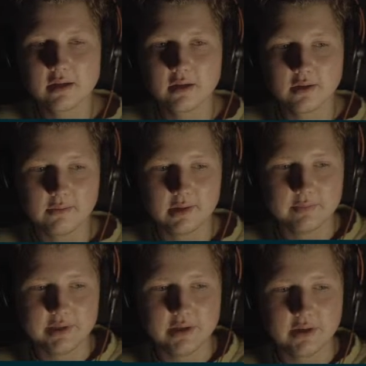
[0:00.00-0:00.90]
what
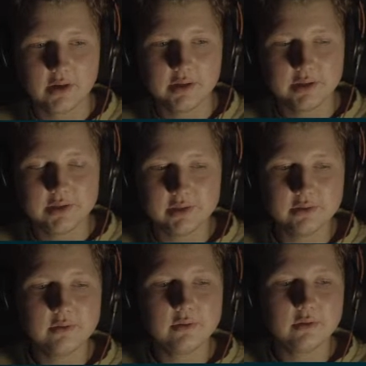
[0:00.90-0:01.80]
we are gonna
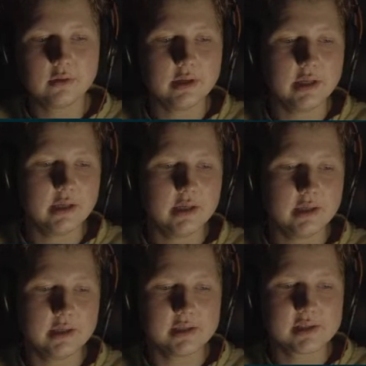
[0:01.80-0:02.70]
do
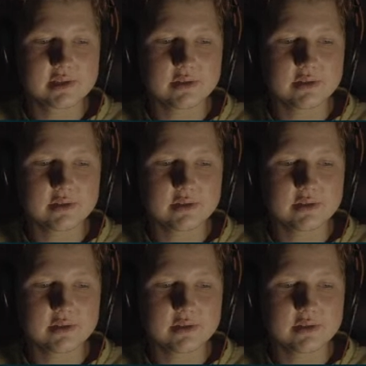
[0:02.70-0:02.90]
is